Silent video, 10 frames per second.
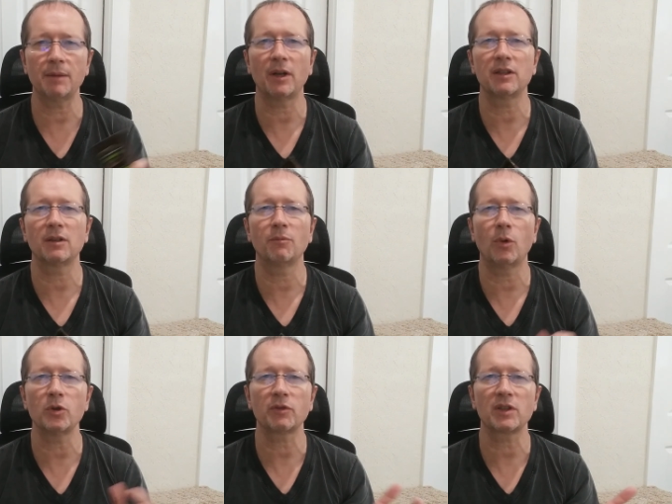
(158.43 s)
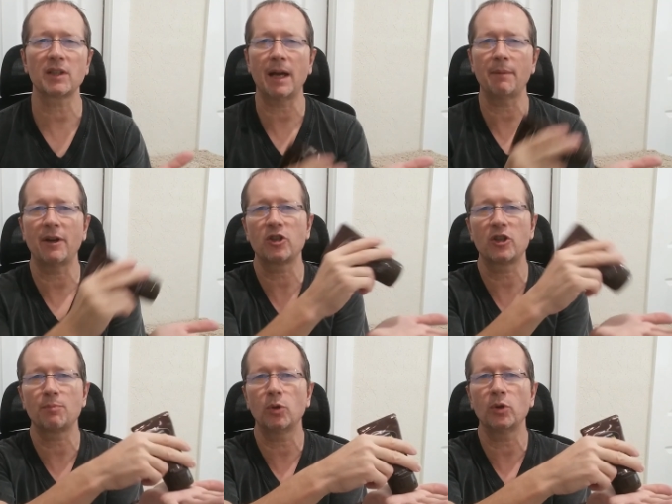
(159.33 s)
but most of the time I
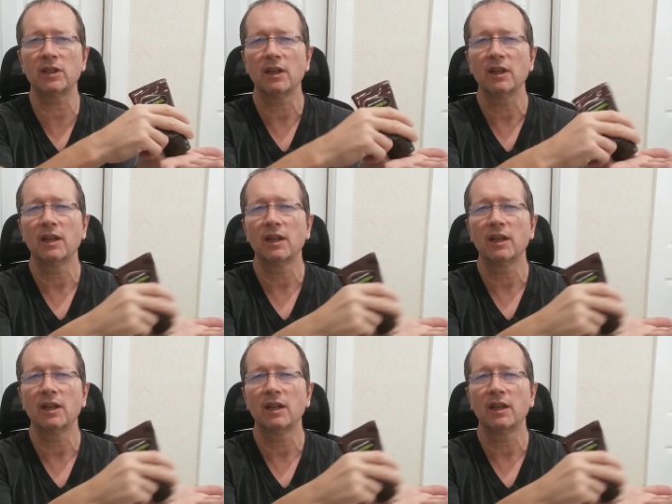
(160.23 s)
just put it